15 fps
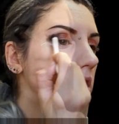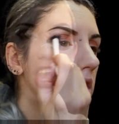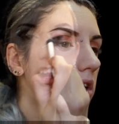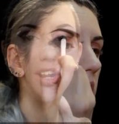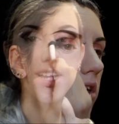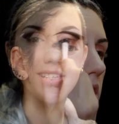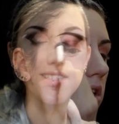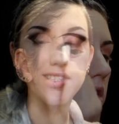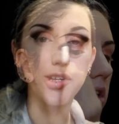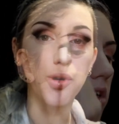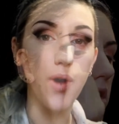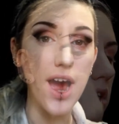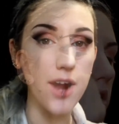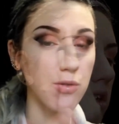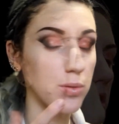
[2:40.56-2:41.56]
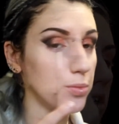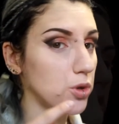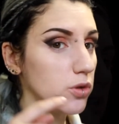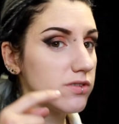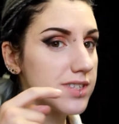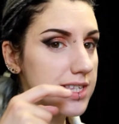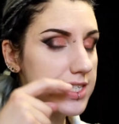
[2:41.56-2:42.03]
Alright, so I
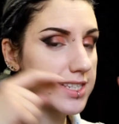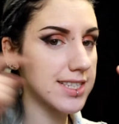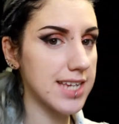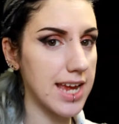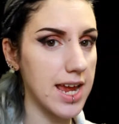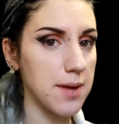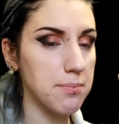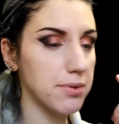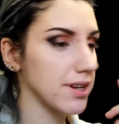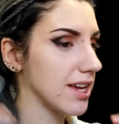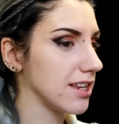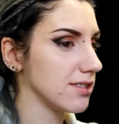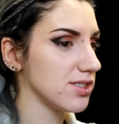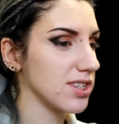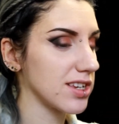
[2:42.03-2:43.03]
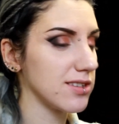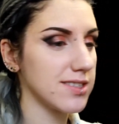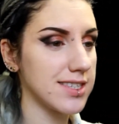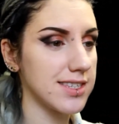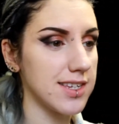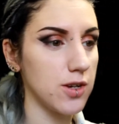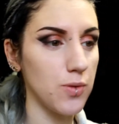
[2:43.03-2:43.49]
removed the tape, and as you can
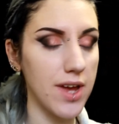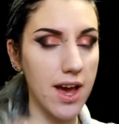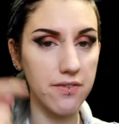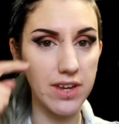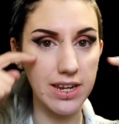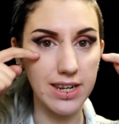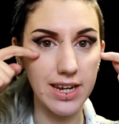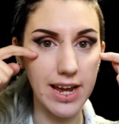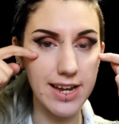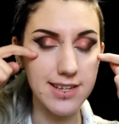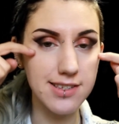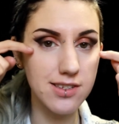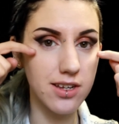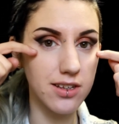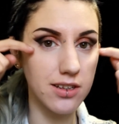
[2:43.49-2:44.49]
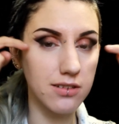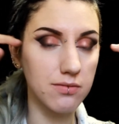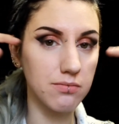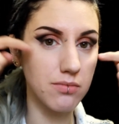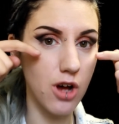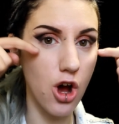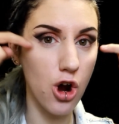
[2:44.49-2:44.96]
see, we have a nice
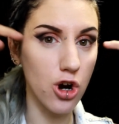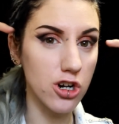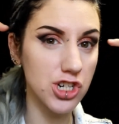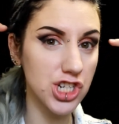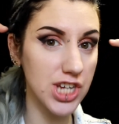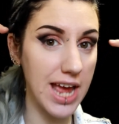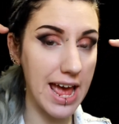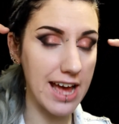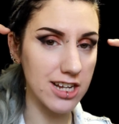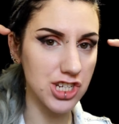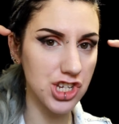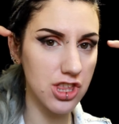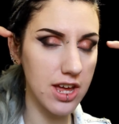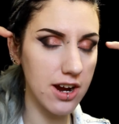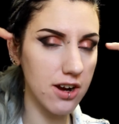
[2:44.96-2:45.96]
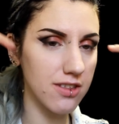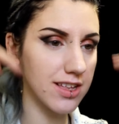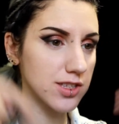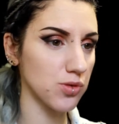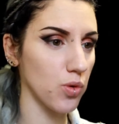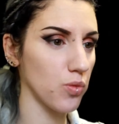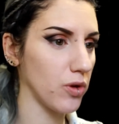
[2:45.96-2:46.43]
harsh edge there.
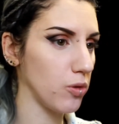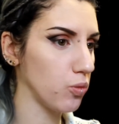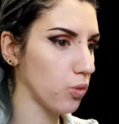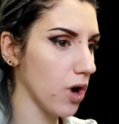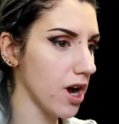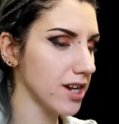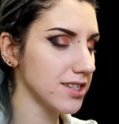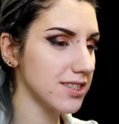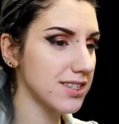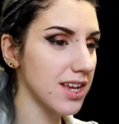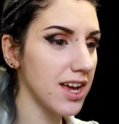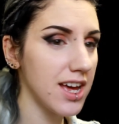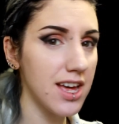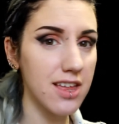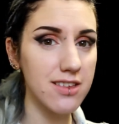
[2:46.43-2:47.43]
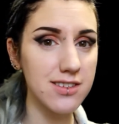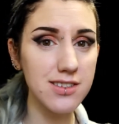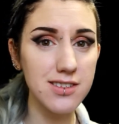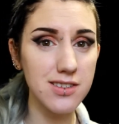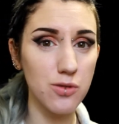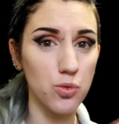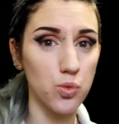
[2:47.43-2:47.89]
That's what we want. This
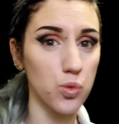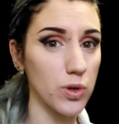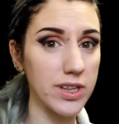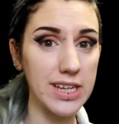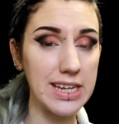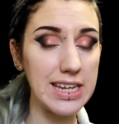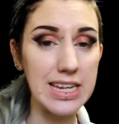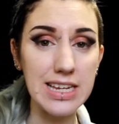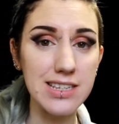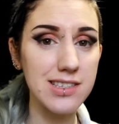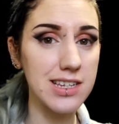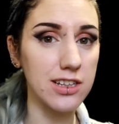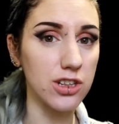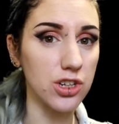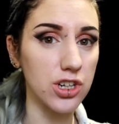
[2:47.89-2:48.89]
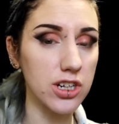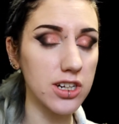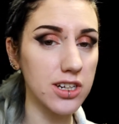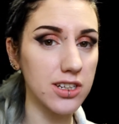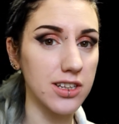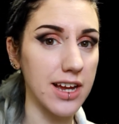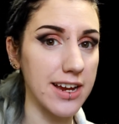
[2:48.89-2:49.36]
is a really easy
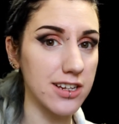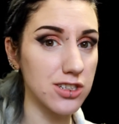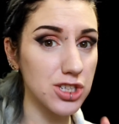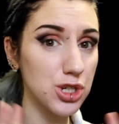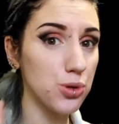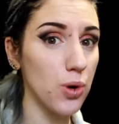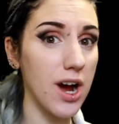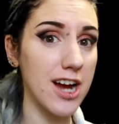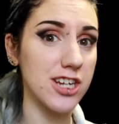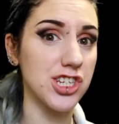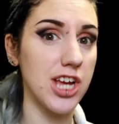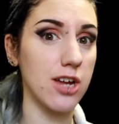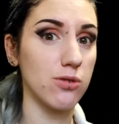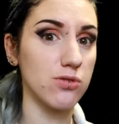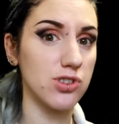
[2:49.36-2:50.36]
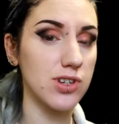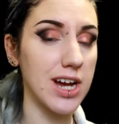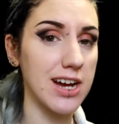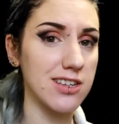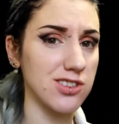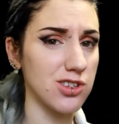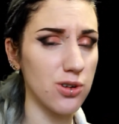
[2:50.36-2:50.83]
look, like 2 eyeshadows, you
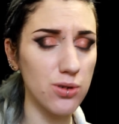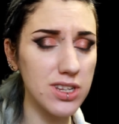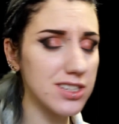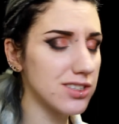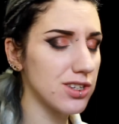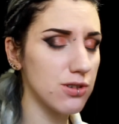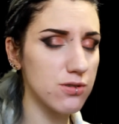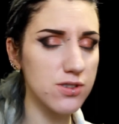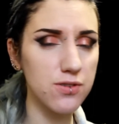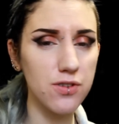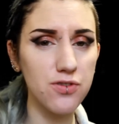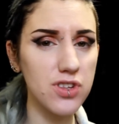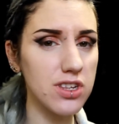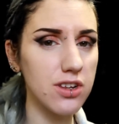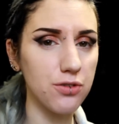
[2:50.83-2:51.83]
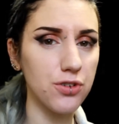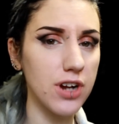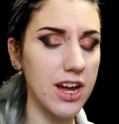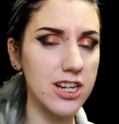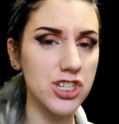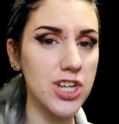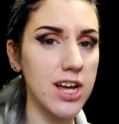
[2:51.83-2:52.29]
guys. You don't need to use 50 different
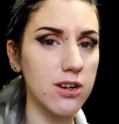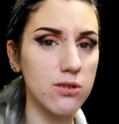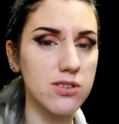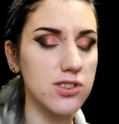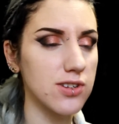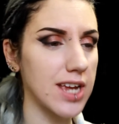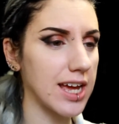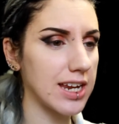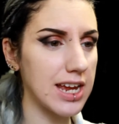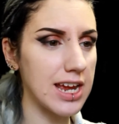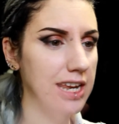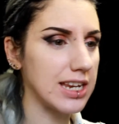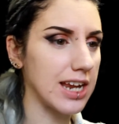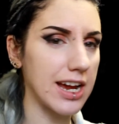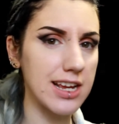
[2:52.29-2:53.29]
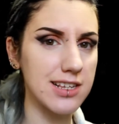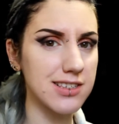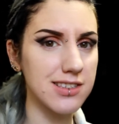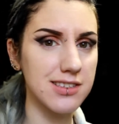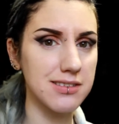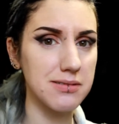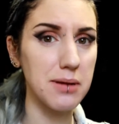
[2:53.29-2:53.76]
eyeshadows to get a
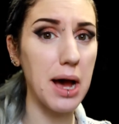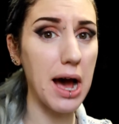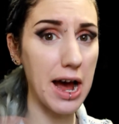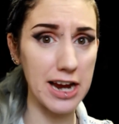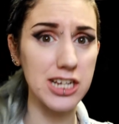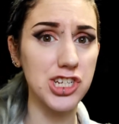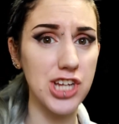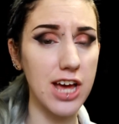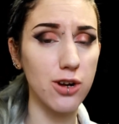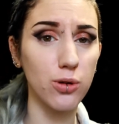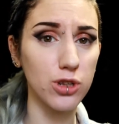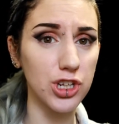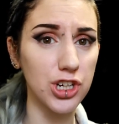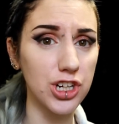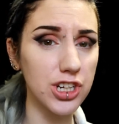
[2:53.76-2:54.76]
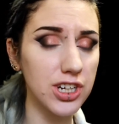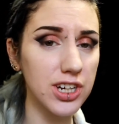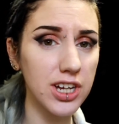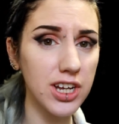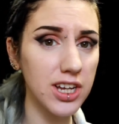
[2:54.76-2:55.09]
nice eyeshadow look.